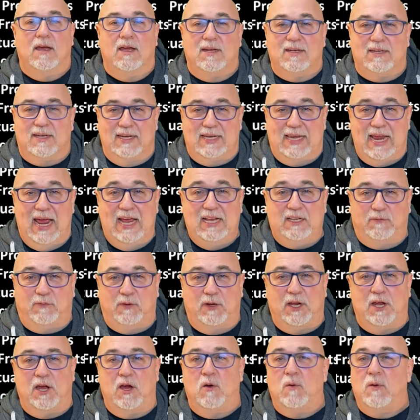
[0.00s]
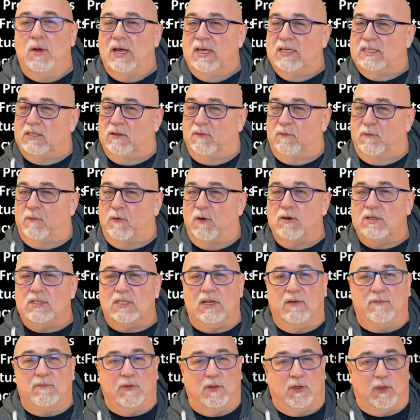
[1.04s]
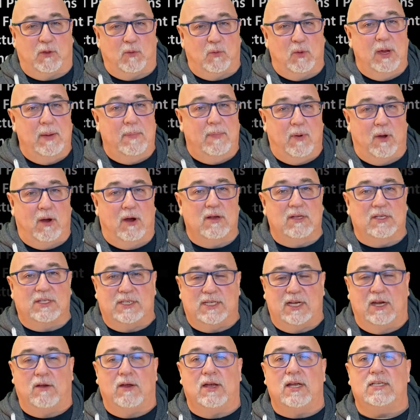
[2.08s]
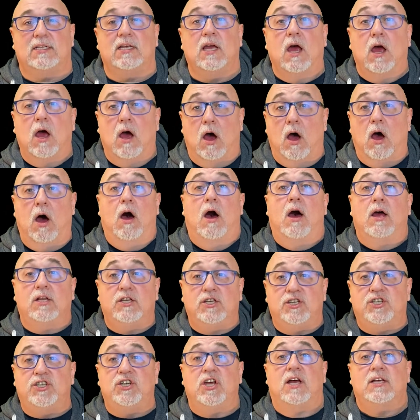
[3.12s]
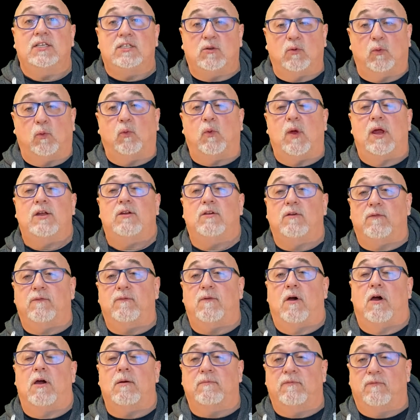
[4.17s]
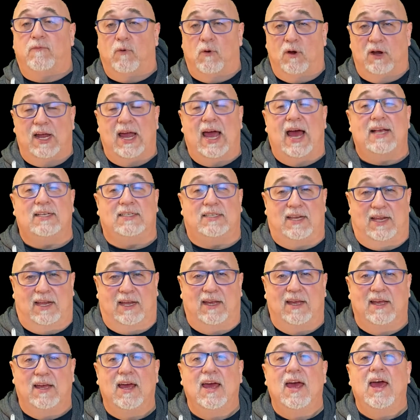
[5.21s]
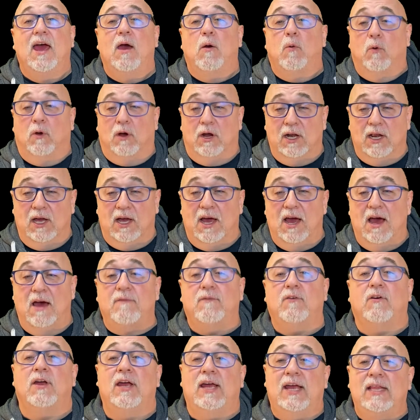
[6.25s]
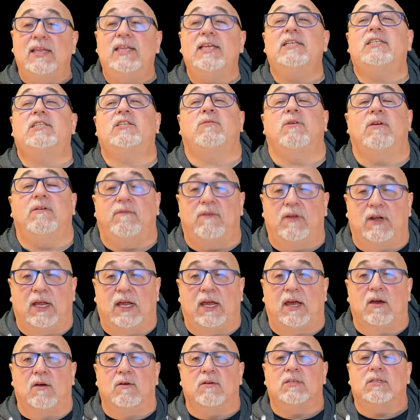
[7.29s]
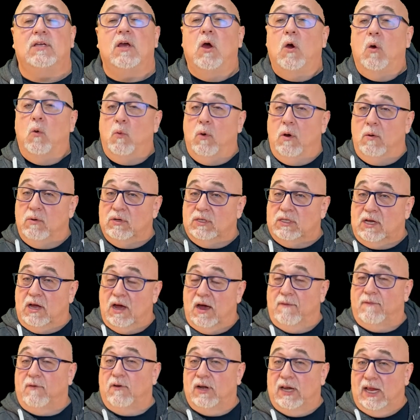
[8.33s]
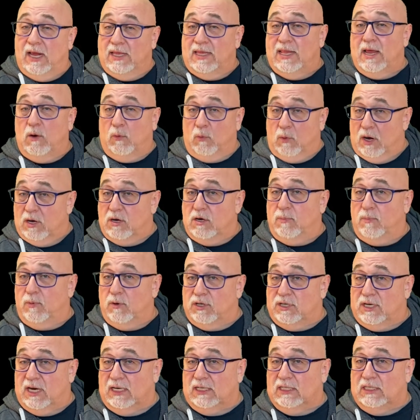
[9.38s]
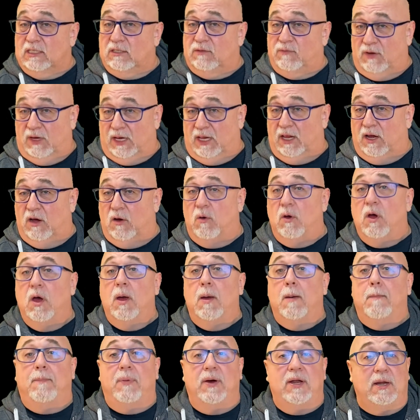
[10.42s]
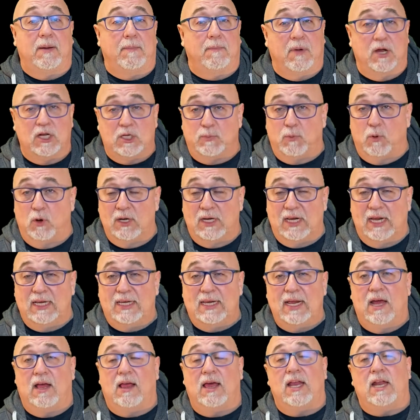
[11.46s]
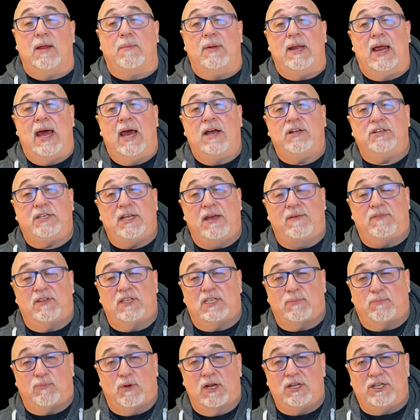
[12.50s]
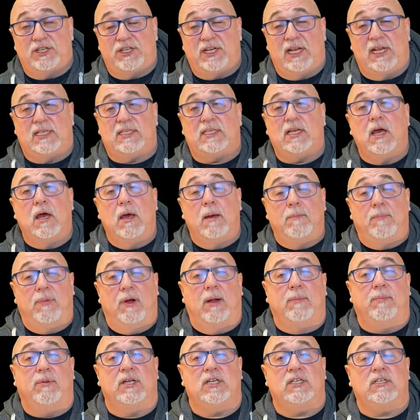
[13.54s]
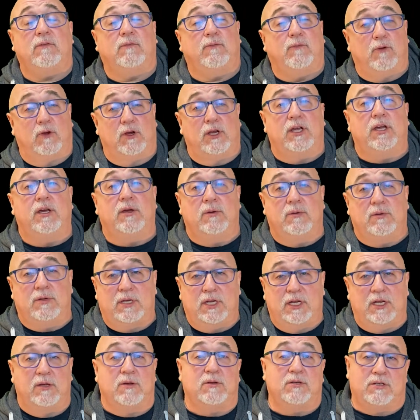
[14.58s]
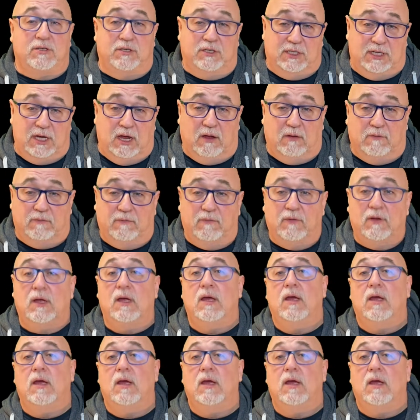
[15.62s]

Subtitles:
Today's video is the first of a 3-part series on just render farm forecasting. We're going to cover in these 3 videos what was covered in that render projections video, but in much more detail, and I'm going to actually have the spreadsheets published for you to use yourself.